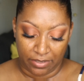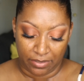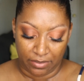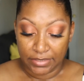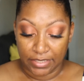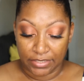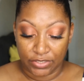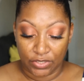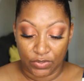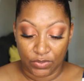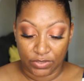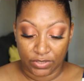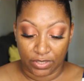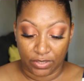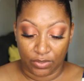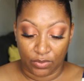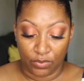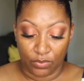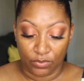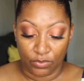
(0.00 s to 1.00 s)
It says use
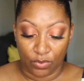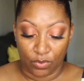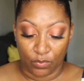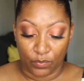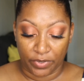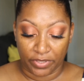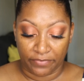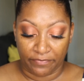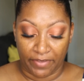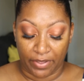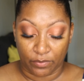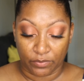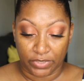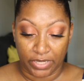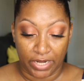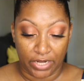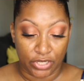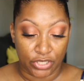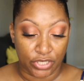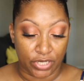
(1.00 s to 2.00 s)
alone or with
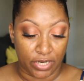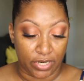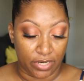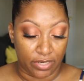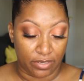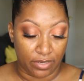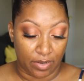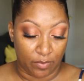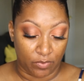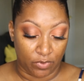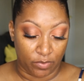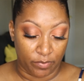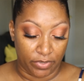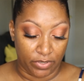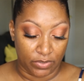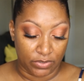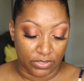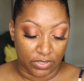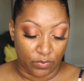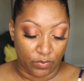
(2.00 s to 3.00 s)
foundation. I'm going to be
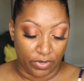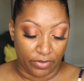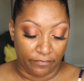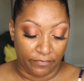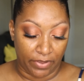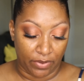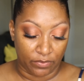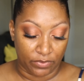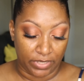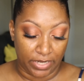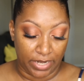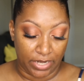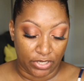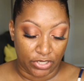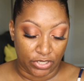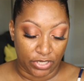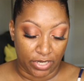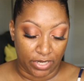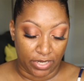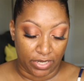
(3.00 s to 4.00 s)
using it with
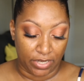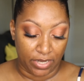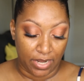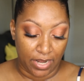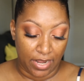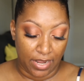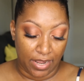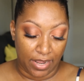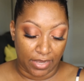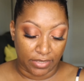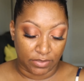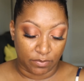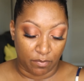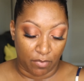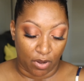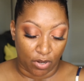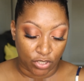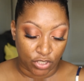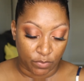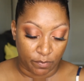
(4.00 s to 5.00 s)
foundation. It has
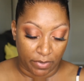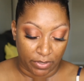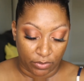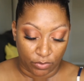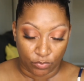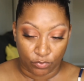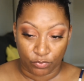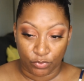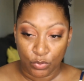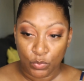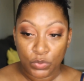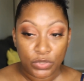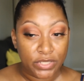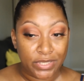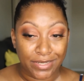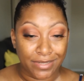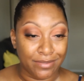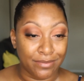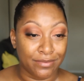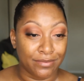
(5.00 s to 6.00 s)
marshmallow root.